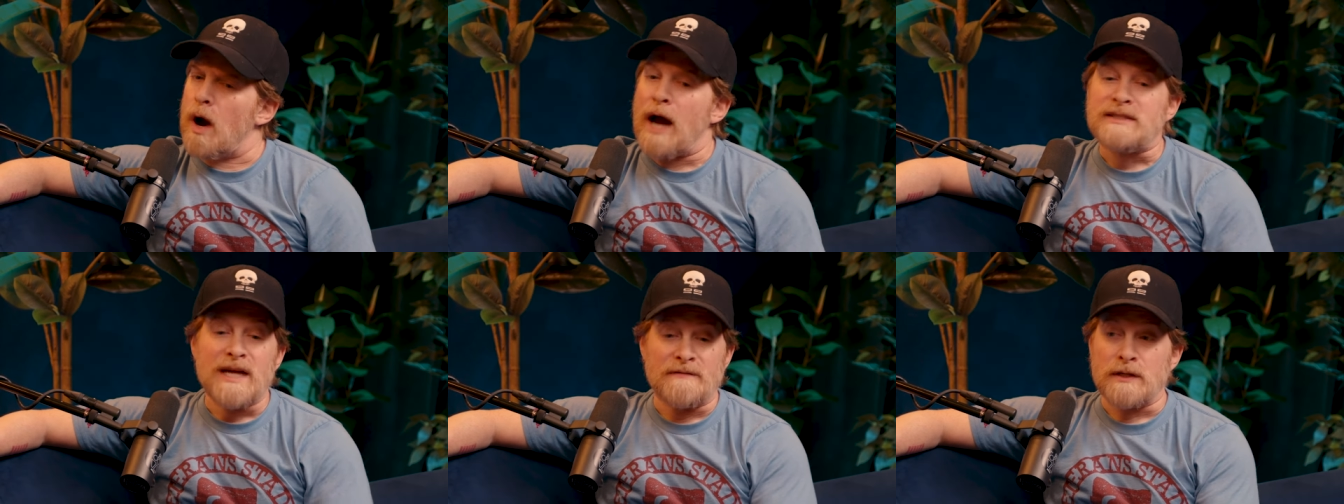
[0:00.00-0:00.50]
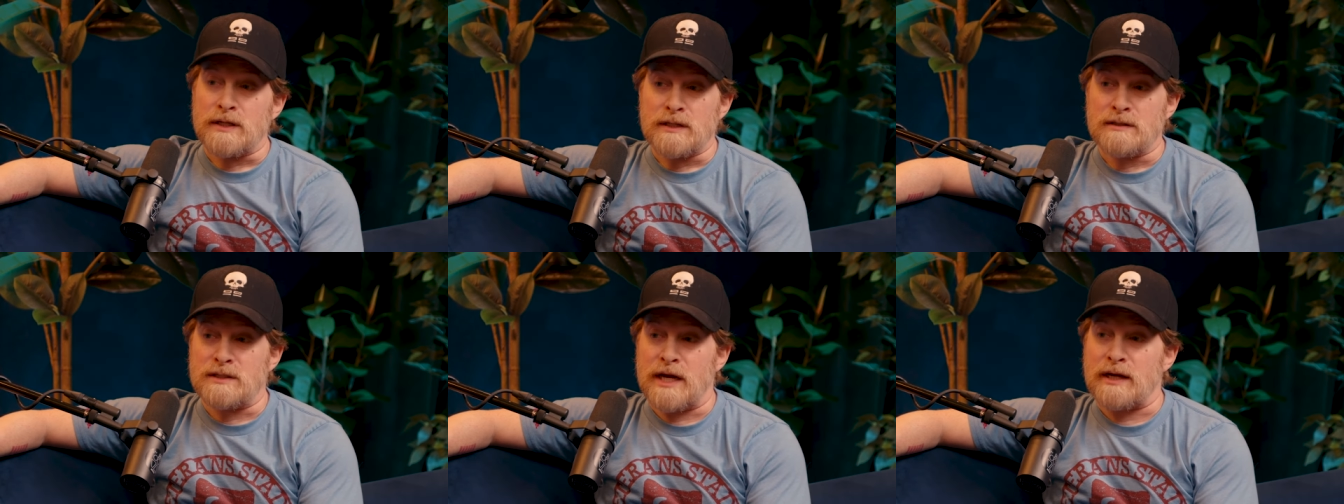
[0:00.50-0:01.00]
I definitely
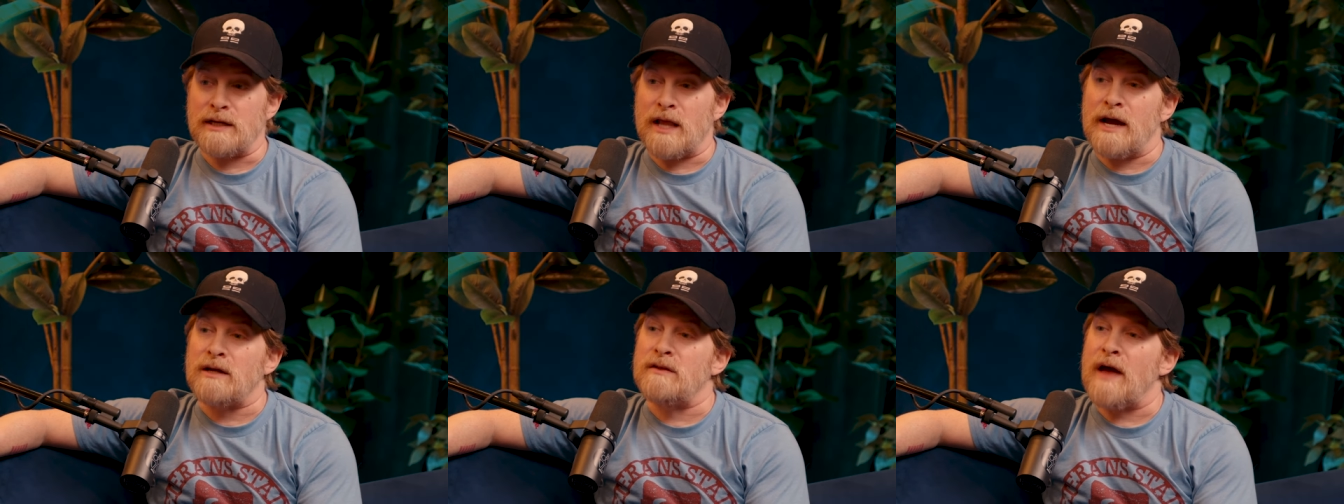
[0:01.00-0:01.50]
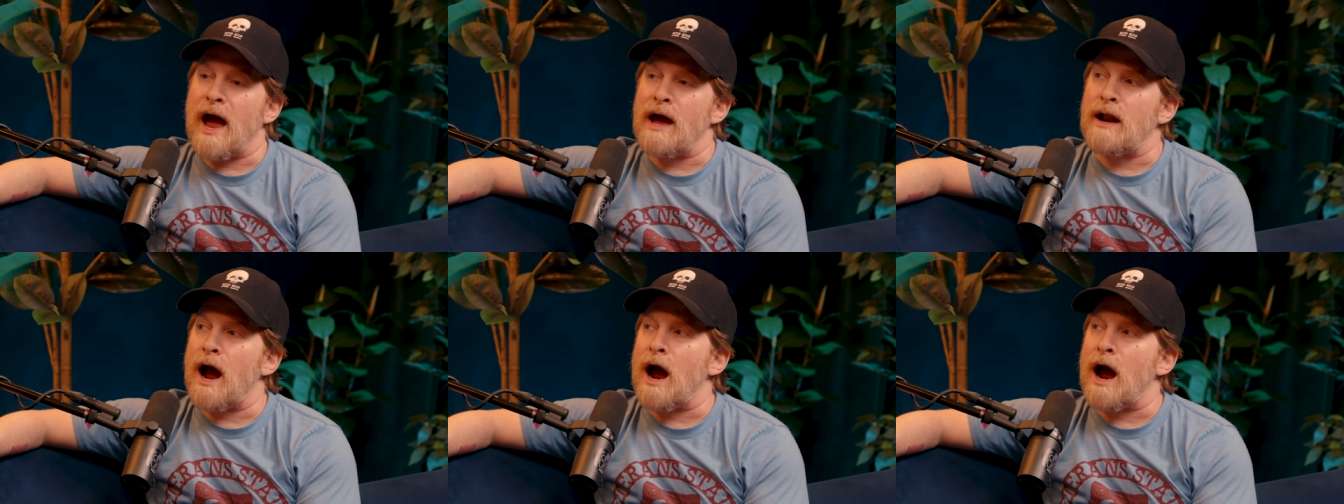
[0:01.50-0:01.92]
didn't take it like that.